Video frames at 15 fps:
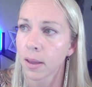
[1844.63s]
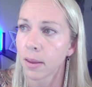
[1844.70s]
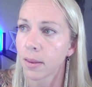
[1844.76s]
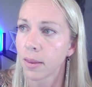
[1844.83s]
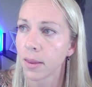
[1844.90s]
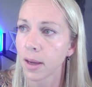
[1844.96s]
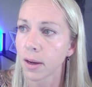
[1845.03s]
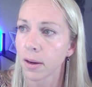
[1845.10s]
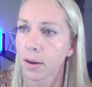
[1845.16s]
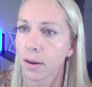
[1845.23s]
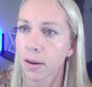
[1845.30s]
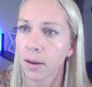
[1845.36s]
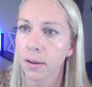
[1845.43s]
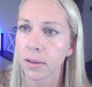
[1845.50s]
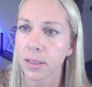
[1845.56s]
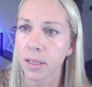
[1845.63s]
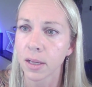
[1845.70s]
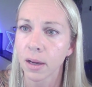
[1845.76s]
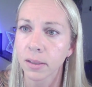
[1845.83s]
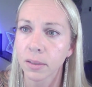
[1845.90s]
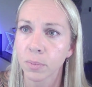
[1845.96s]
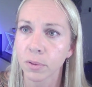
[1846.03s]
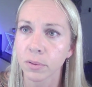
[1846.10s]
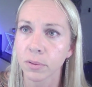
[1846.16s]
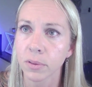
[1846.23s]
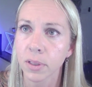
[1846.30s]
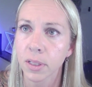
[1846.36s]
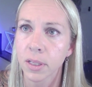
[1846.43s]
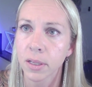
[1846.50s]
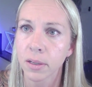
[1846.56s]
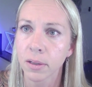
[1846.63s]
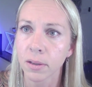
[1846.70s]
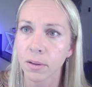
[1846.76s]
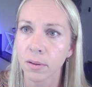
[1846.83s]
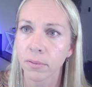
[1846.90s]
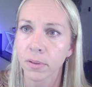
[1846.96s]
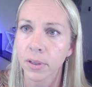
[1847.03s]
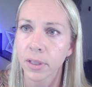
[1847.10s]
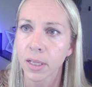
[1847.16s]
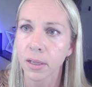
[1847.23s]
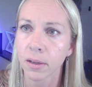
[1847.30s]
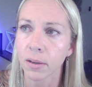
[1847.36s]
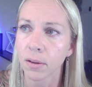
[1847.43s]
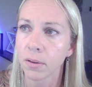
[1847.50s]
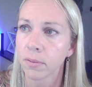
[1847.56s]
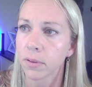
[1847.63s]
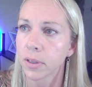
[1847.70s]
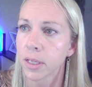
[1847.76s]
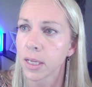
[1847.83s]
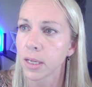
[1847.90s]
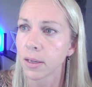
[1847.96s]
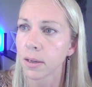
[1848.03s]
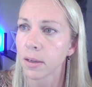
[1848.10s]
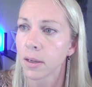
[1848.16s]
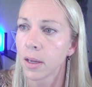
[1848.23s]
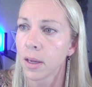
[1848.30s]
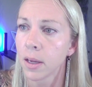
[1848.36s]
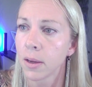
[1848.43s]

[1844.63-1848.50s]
their deductibles year over year over year.